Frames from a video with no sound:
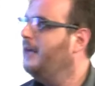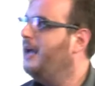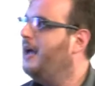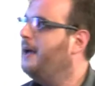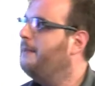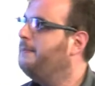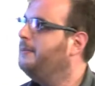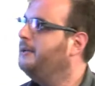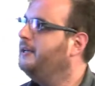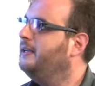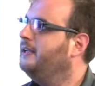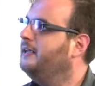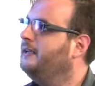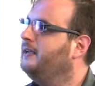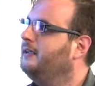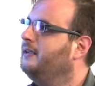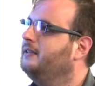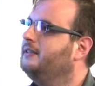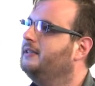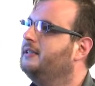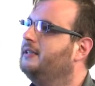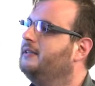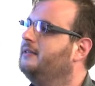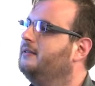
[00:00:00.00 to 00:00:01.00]

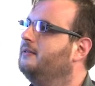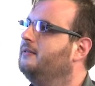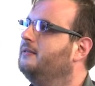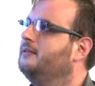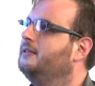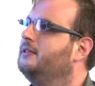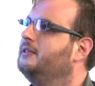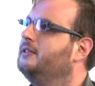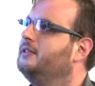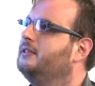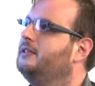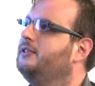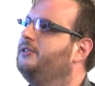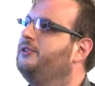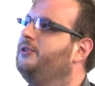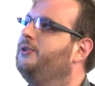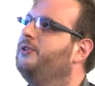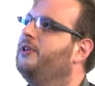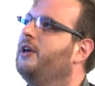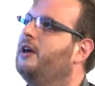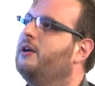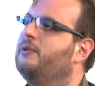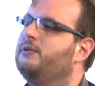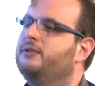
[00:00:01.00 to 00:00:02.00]
happening since
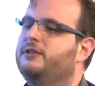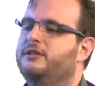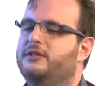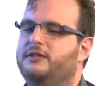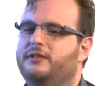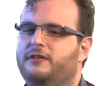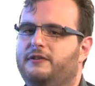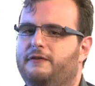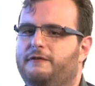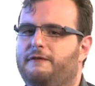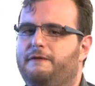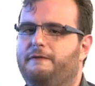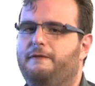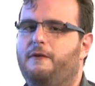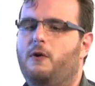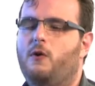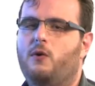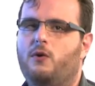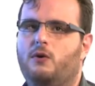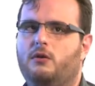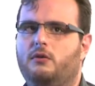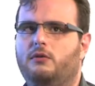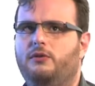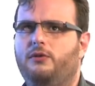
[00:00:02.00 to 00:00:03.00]

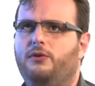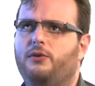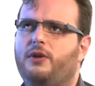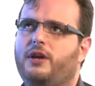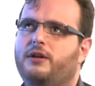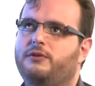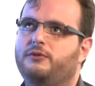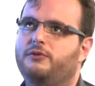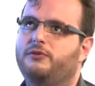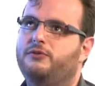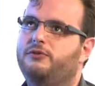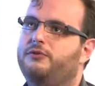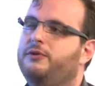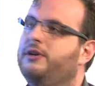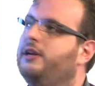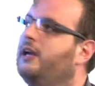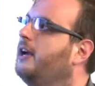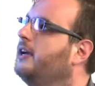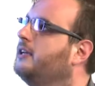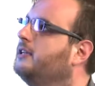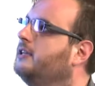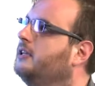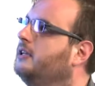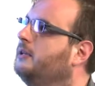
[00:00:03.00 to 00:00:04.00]
2004, 2003
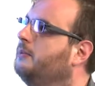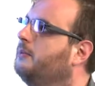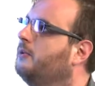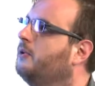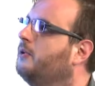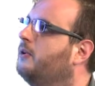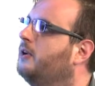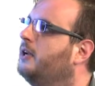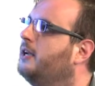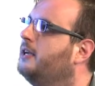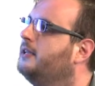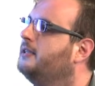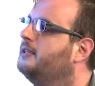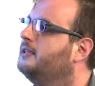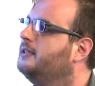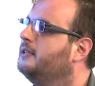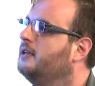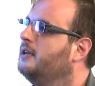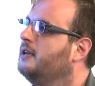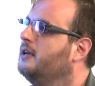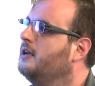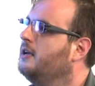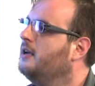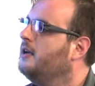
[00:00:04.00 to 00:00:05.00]
actually, more or less,